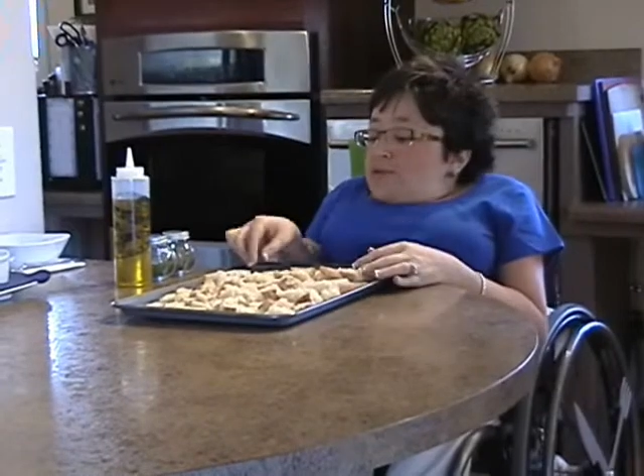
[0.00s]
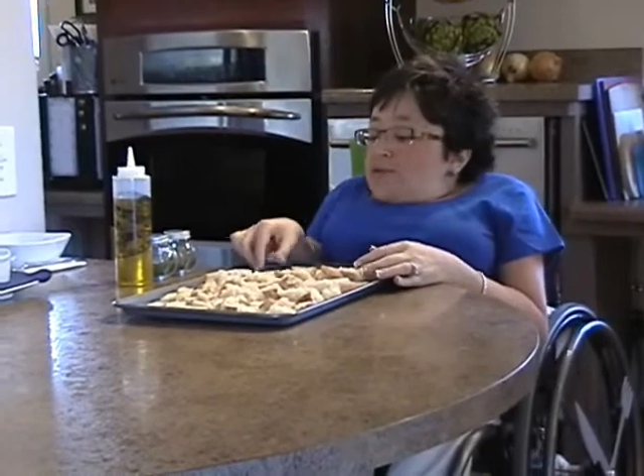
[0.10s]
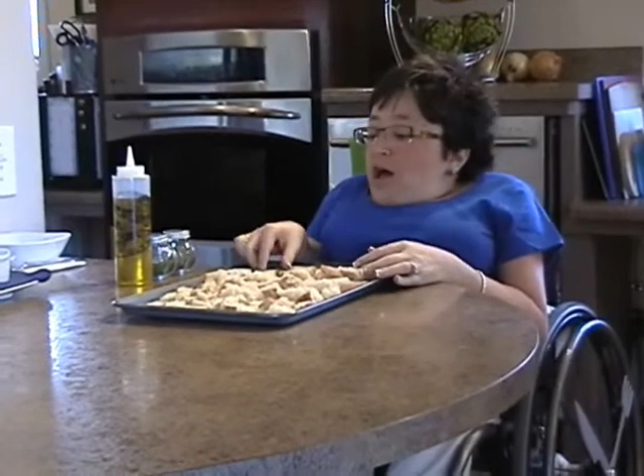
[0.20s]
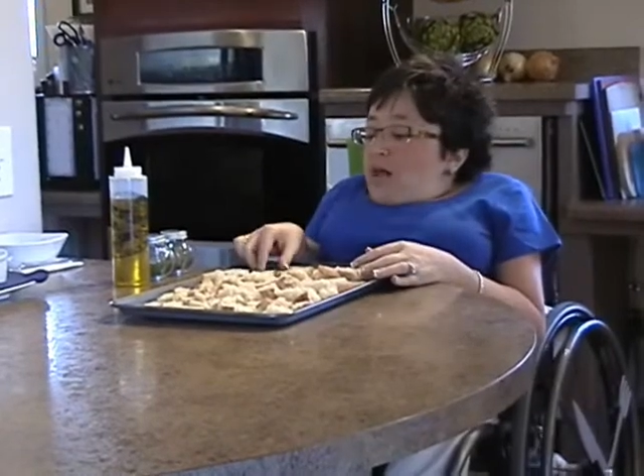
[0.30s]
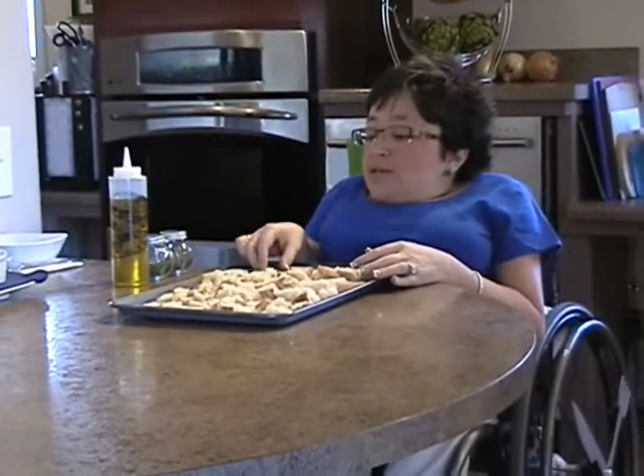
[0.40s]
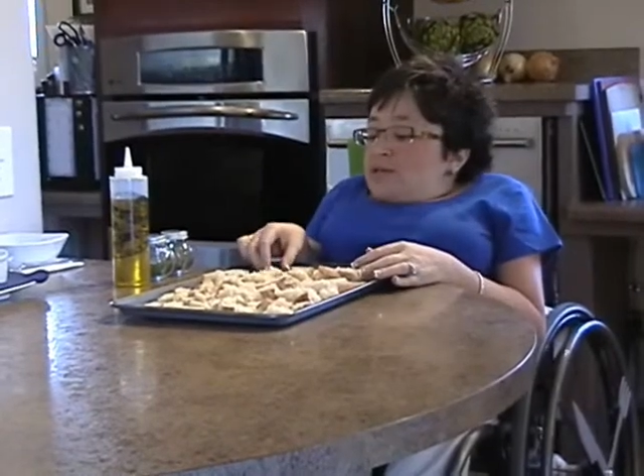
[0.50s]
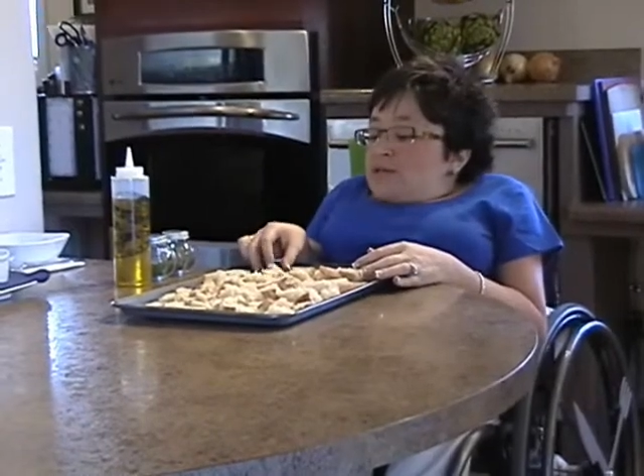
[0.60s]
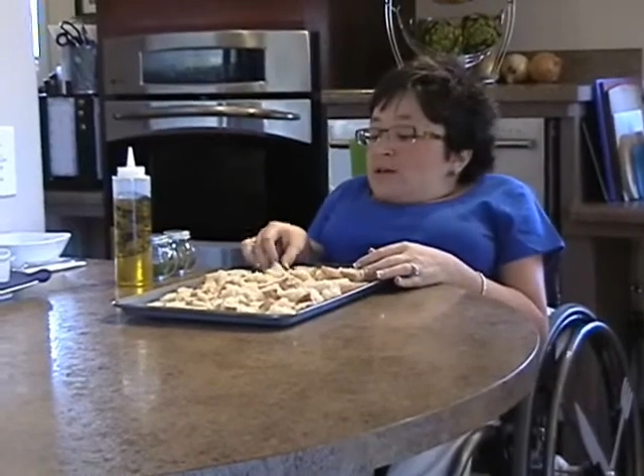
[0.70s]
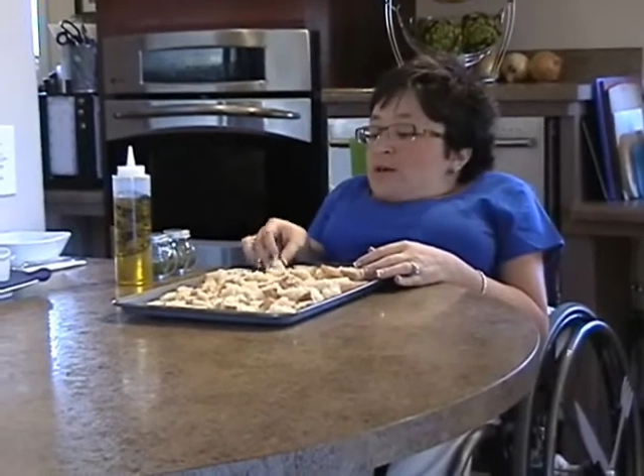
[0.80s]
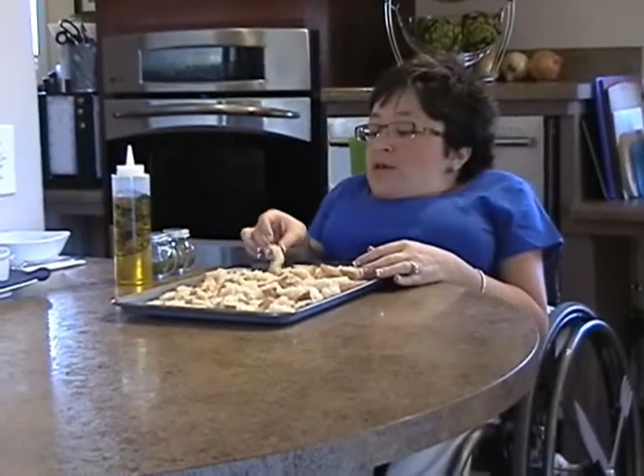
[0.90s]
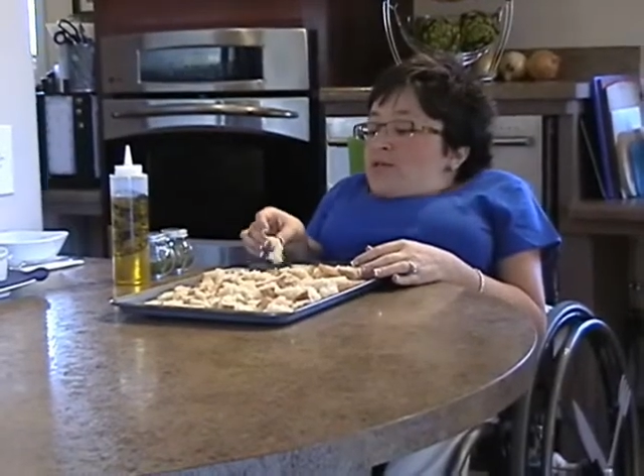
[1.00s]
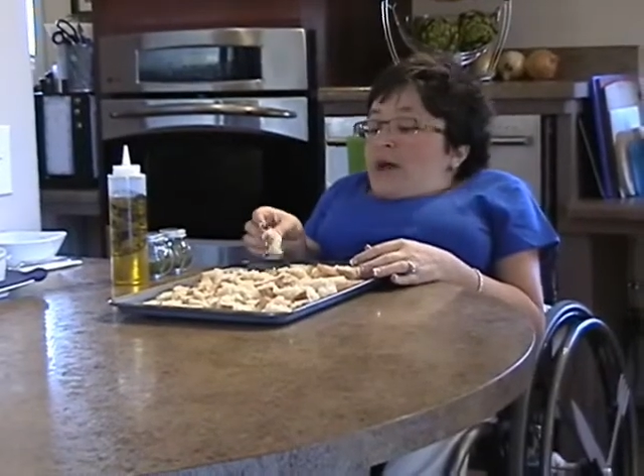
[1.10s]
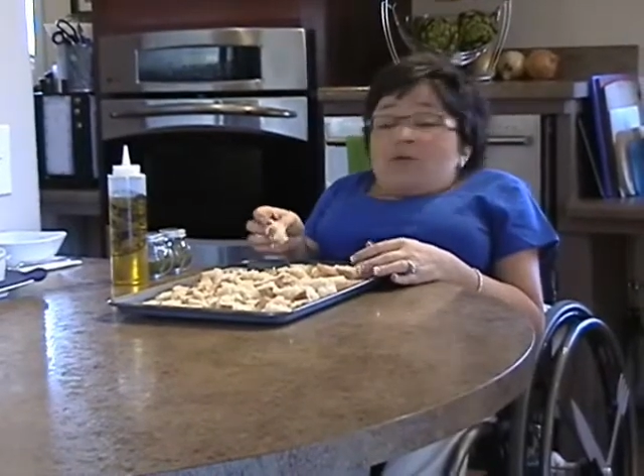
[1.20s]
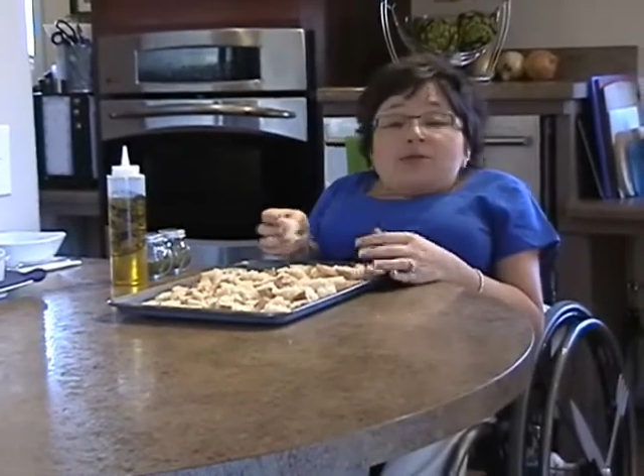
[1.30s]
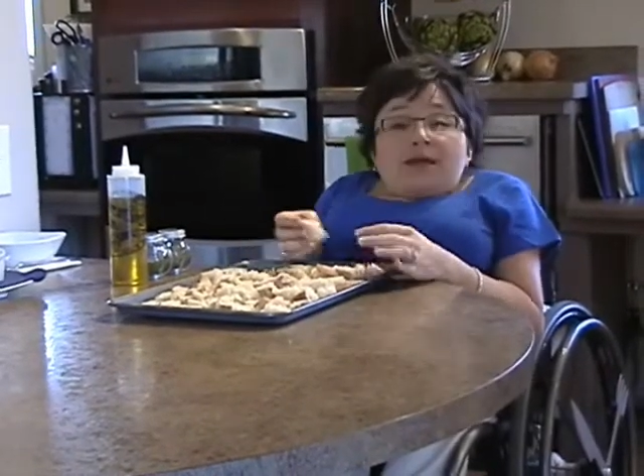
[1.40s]
size that
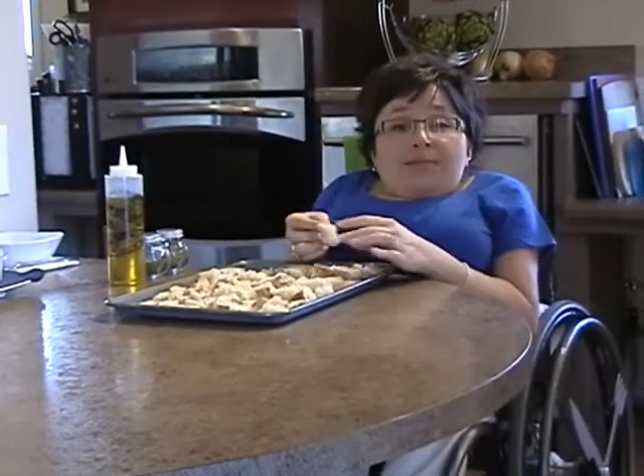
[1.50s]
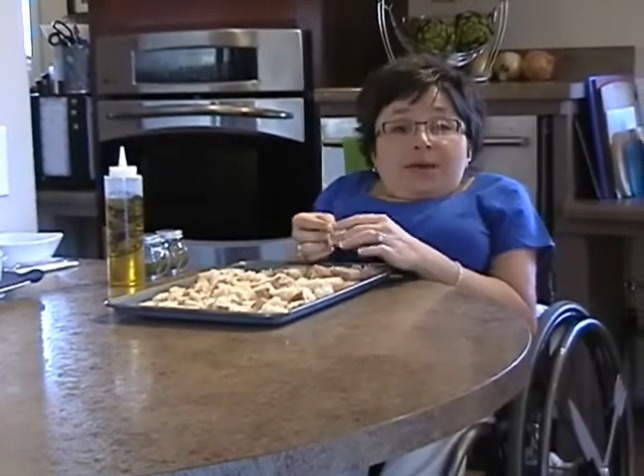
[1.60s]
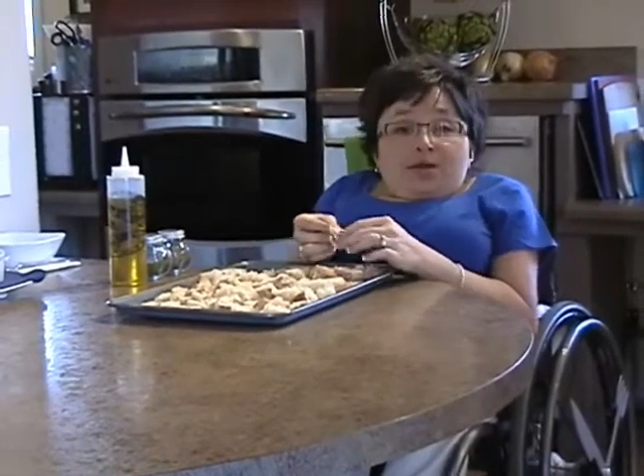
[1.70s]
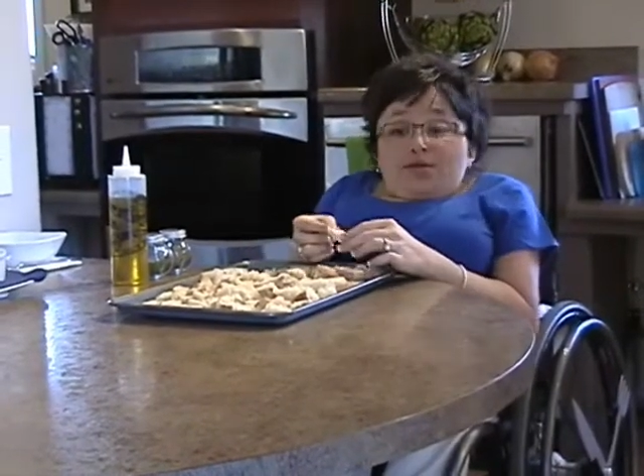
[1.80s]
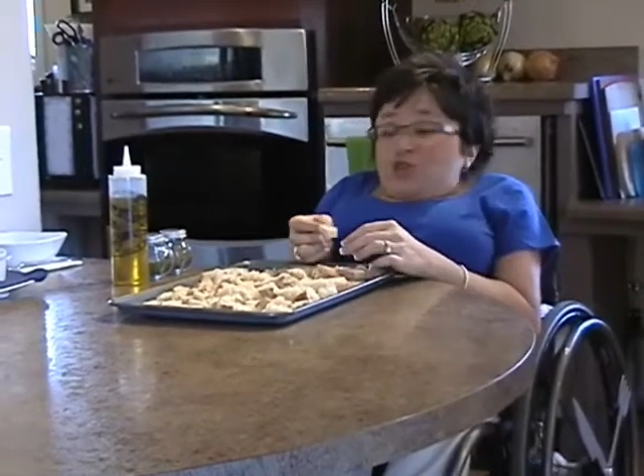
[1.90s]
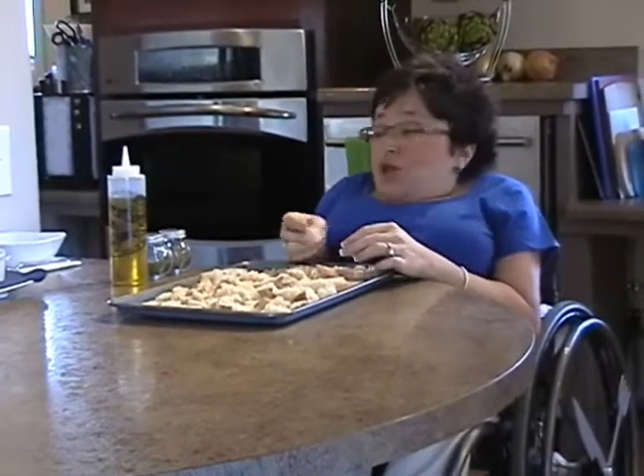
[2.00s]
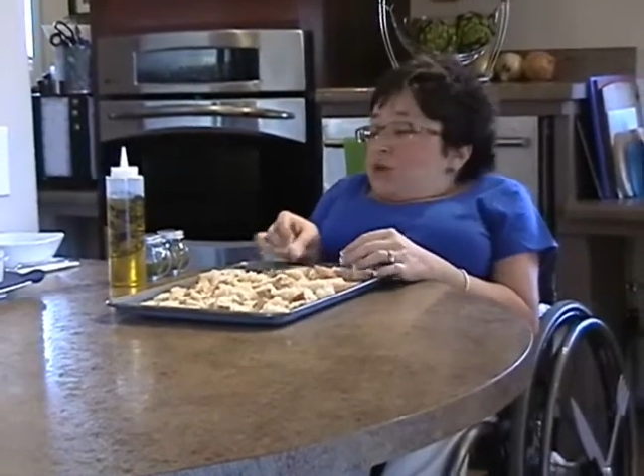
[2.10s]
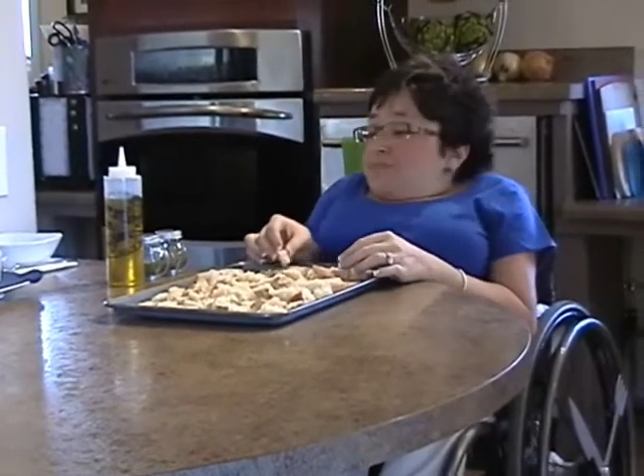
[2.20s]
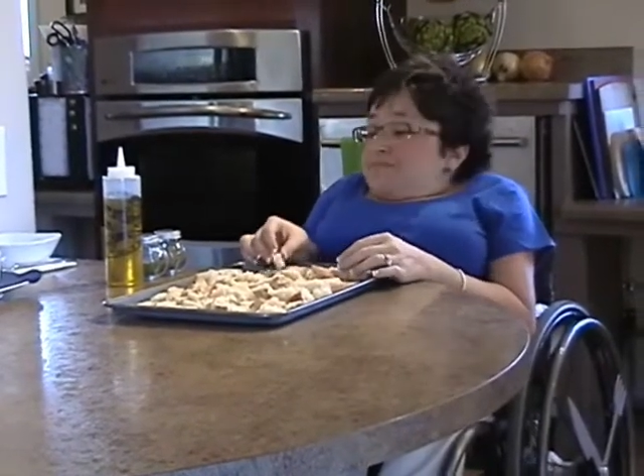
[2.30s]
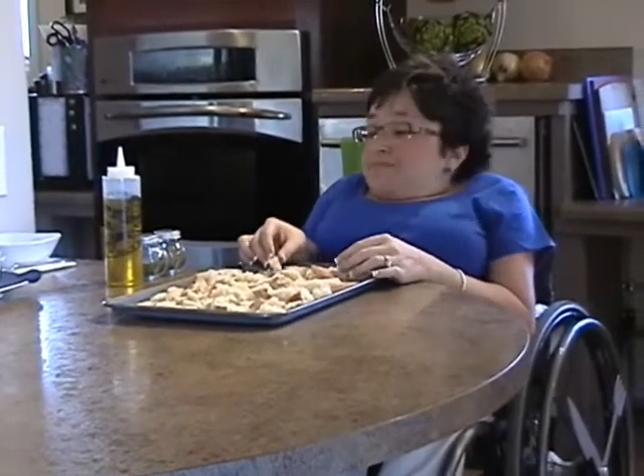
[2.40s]
I would like my crouton.